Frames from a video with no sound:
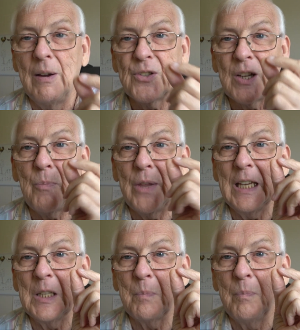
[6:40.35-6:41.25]
if something
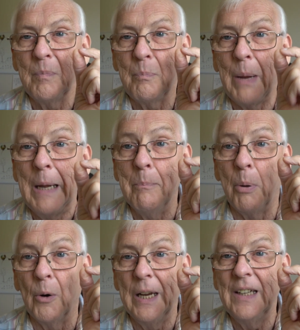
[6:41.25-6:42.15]
is
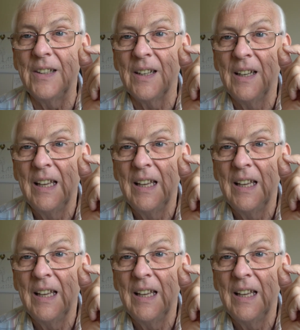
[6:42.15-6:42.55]
pinpoint,